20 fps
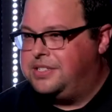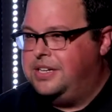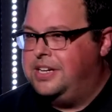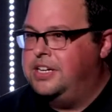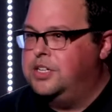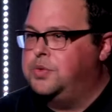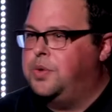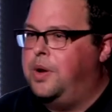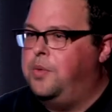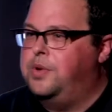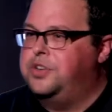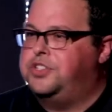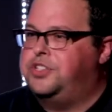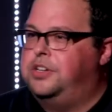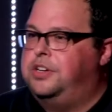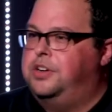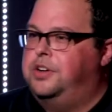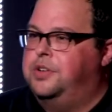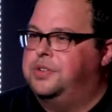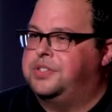And here's what I want you
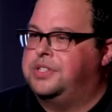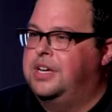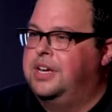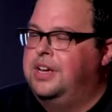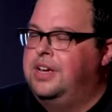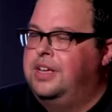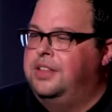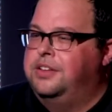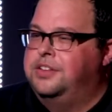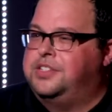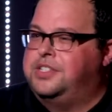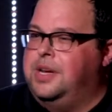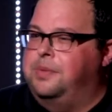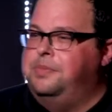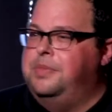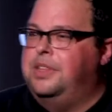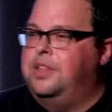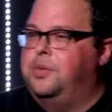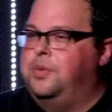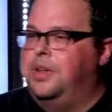to notice. There's
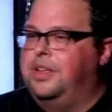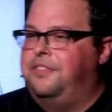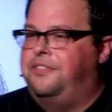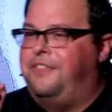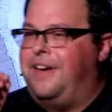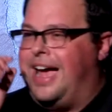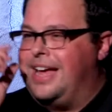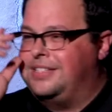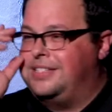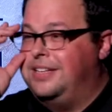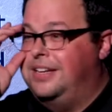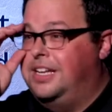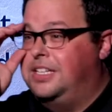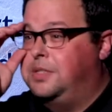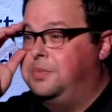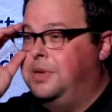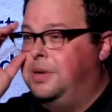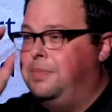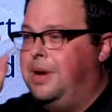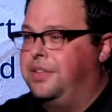something that really
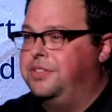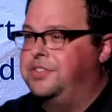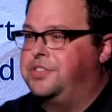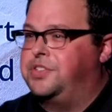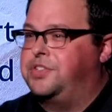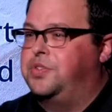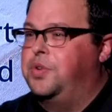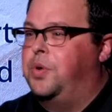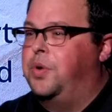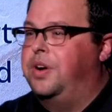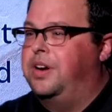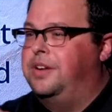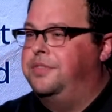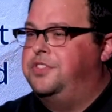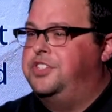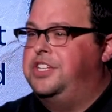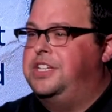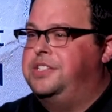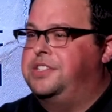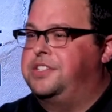fascinates me about the story of
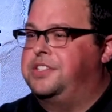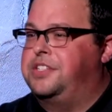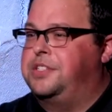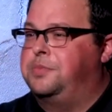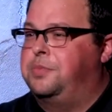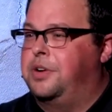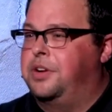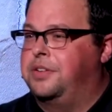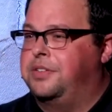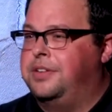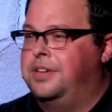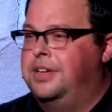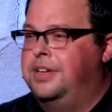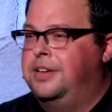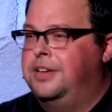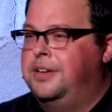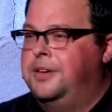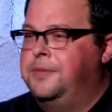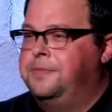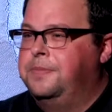Jesus' birth.
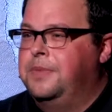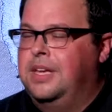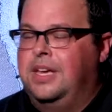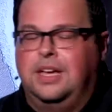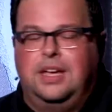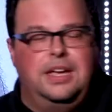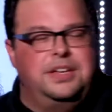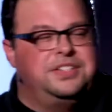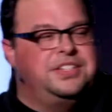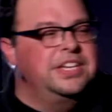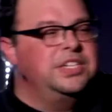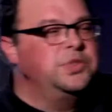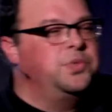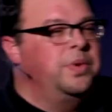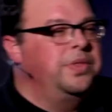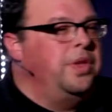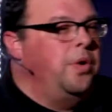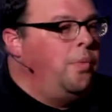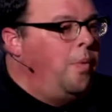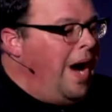It says,
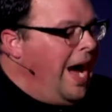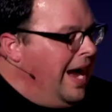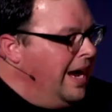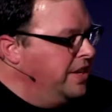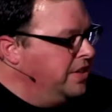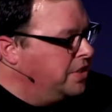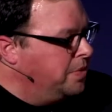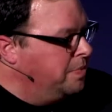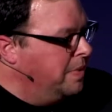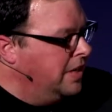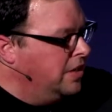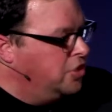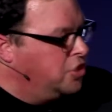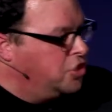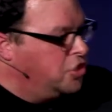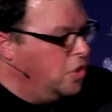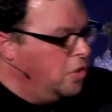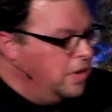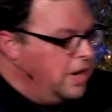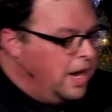when the wise men
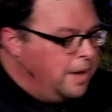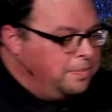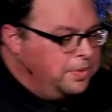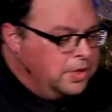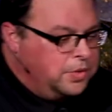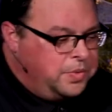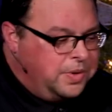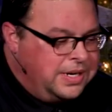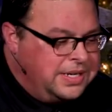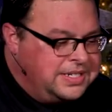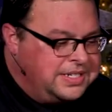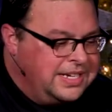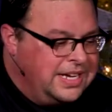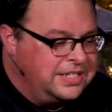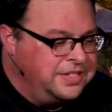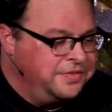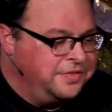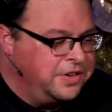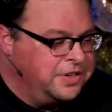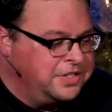showed up, look what it
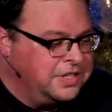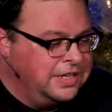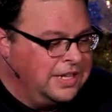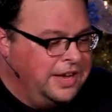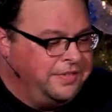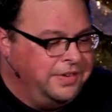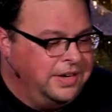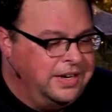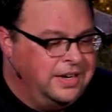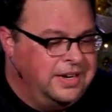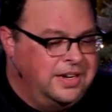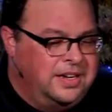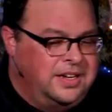says in verse 11.